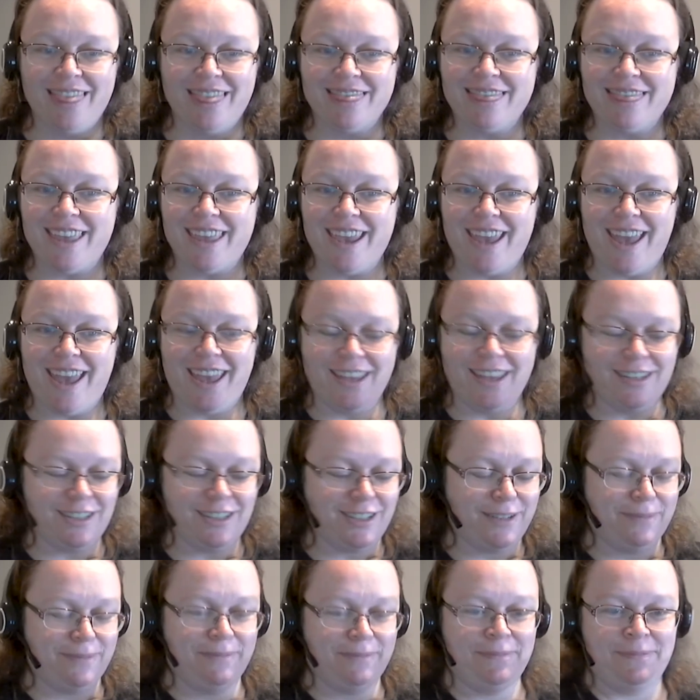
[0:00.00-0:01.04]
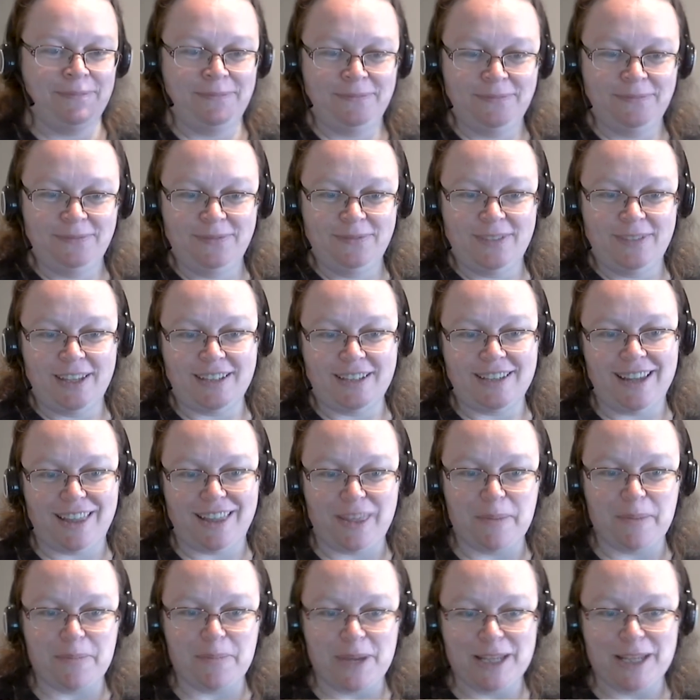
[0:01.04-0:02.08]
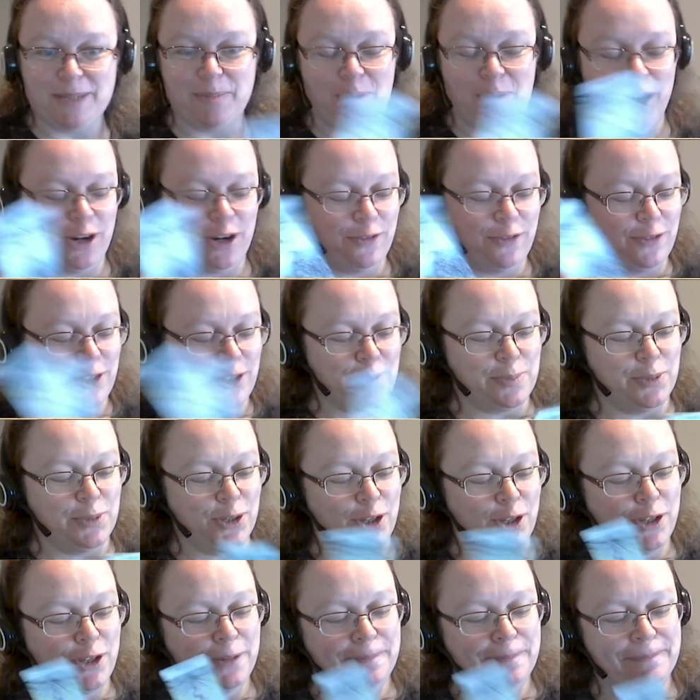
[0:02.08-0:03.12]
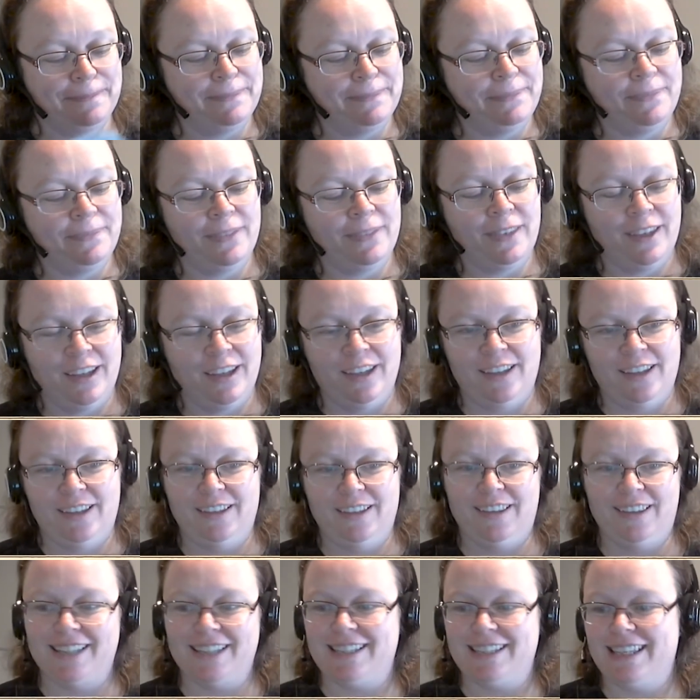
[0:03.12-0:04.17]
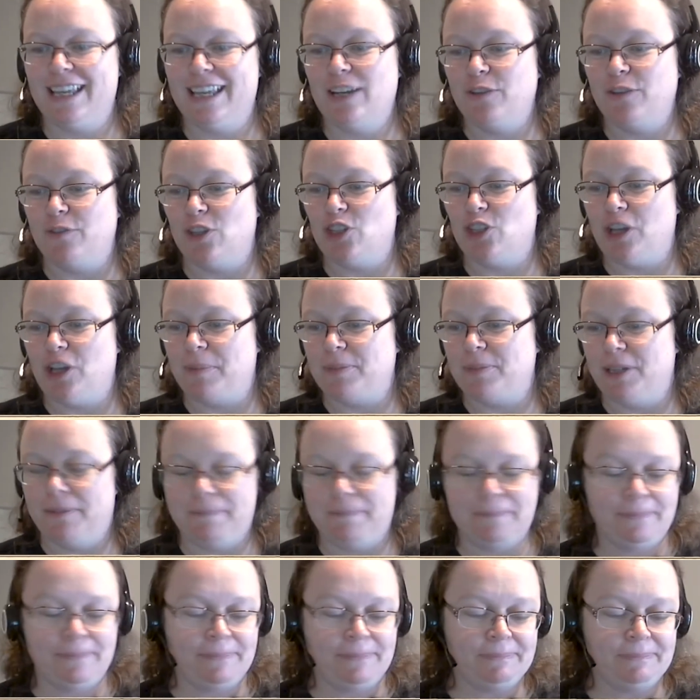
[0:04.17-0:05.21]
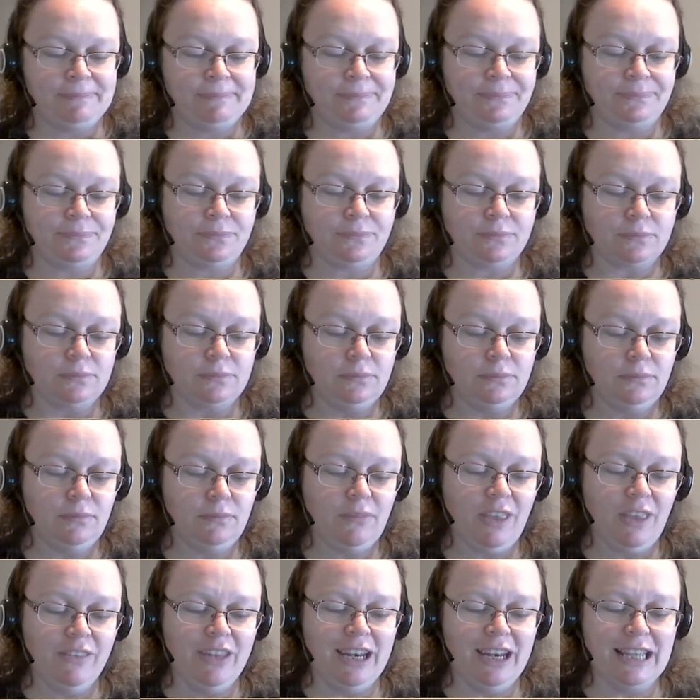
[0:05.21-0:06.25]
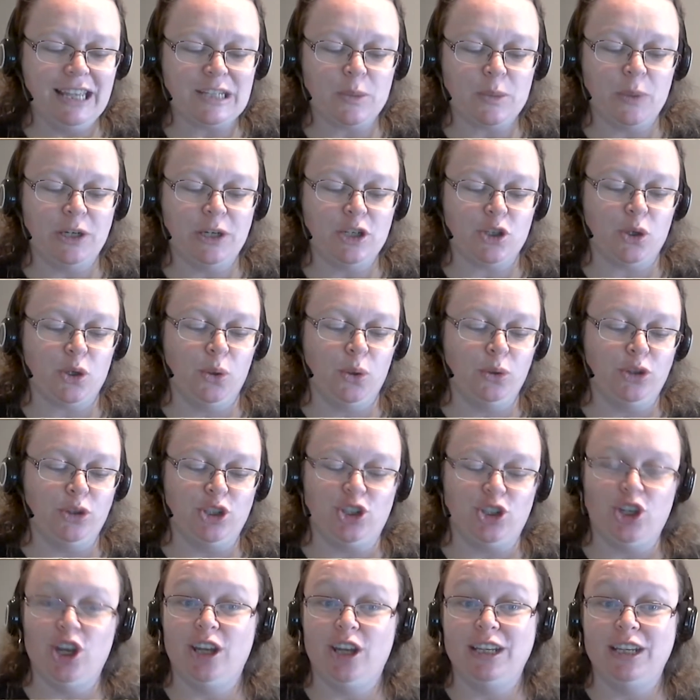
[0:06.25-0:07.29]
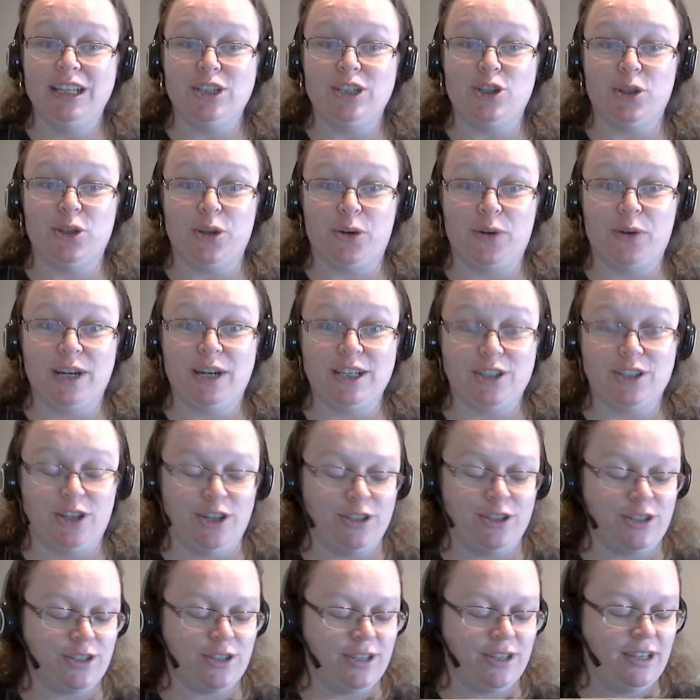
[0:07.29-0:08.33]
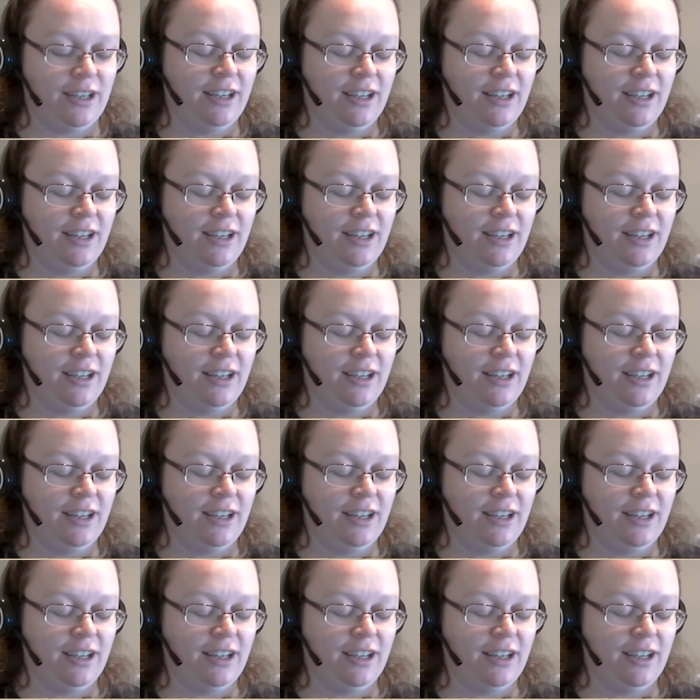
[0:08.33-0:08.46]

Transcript: The end. That's like the best part of this book. That's the end of the chapter. The next one is called The Journey to the Great Oz.